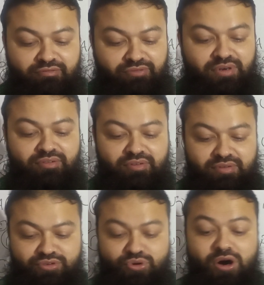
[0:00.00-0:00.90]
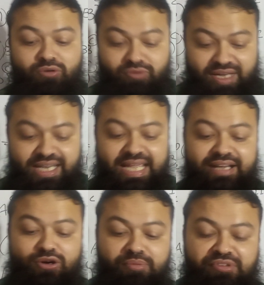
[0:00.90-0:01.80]
draw one
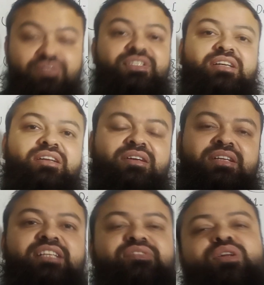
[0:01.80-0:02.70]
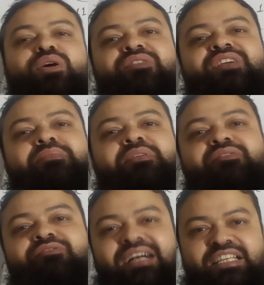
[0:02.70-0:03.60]
and observe the color, it will always
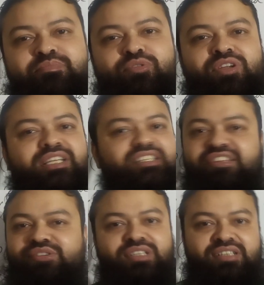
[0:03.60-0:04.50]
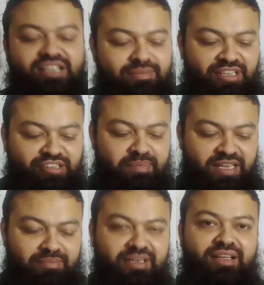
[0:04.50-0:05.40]
be white ball. It is not a random
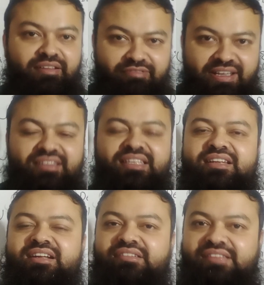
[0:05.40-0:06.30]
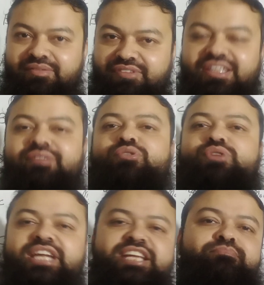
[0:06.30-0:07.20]
experiment. When there are seven
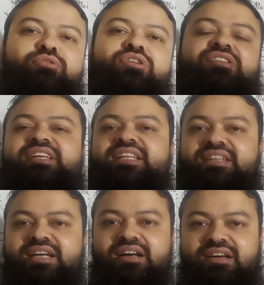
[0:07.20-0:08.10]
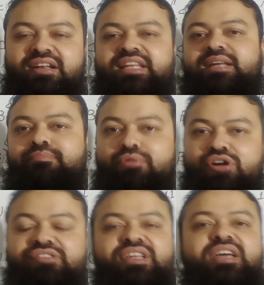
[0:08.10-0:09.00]
or eight balls in an urn, in a
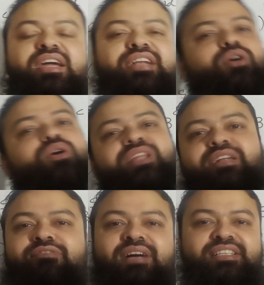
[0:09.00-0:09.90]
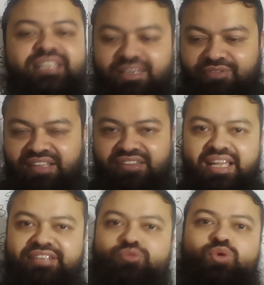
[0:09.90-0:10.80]
box, and all are white, if I
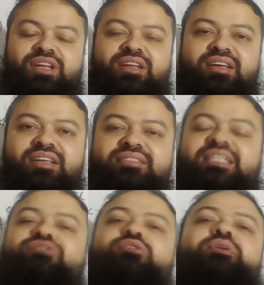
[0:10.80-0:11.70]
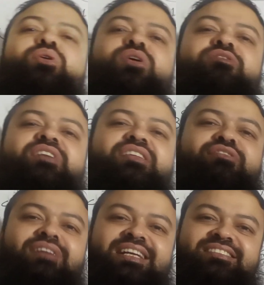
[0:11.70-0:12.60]
select one, that will be
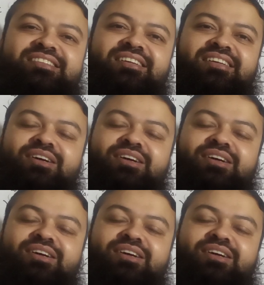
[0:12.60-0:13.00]
always white.